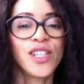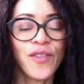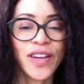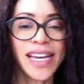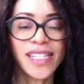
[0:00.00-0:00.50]
Don't
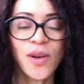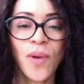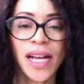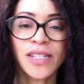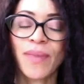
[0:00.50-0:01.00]
forget to
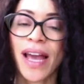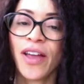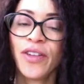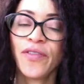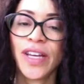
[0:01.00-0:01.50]
watch my
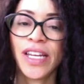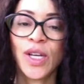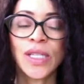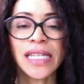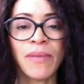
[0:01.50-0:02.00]
other
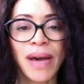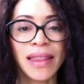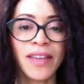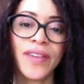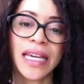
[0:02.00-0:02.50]
videos in my
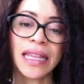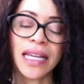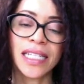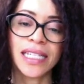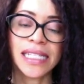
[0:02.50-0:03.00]
Living in
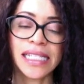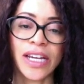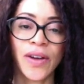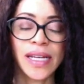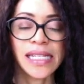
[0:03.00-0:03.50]
London
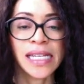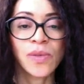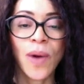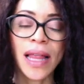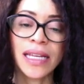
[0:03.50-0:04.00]
series, as
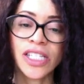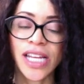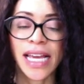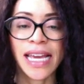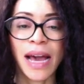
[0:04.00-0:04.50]
well as
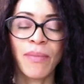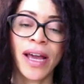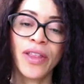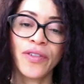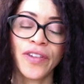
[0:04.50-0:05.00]
checking out my
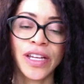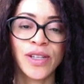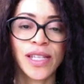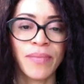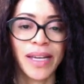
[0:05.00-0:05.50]
other
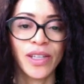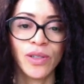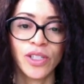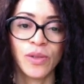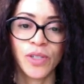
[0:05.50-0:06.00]
videos on my
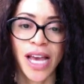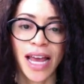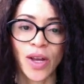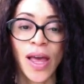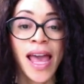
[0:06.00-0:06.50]
YouTube
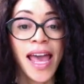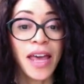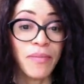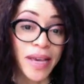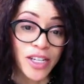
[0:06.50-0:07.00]
channel,
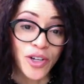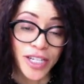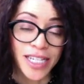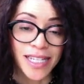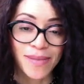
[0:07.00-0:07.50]
and make sure
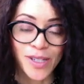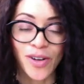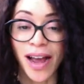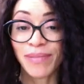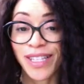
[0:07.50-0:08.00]
to
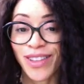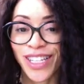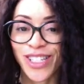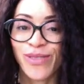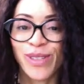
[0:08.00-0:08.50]
subscribe so
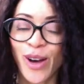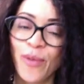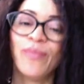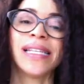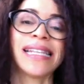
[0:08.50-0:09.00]
that you
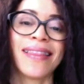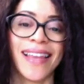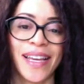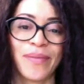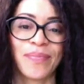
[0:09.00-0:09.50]
don't miss a
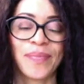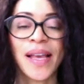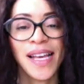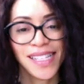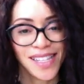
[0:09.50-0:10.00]
thing.
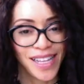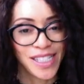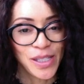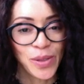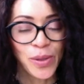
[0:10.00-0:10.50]
So
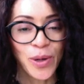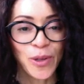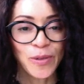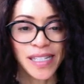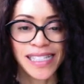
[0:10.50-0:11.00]
that's Ugo
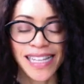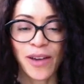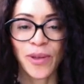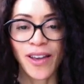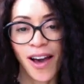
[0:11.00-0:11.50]
Arenze
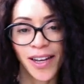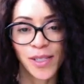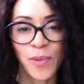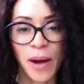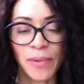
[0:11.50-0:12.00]
with Onyx
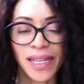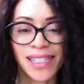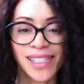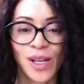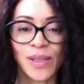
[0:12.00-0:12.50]
Property
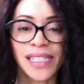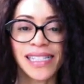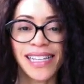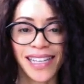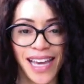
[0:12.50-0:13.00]
Consultants
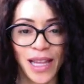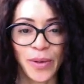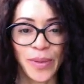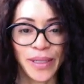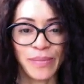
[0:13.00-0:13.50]
and Keller
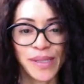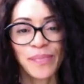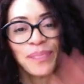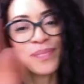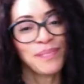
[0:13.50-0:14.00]
Williams.
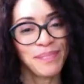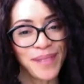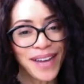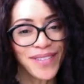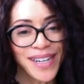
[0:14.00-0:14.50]
Bye for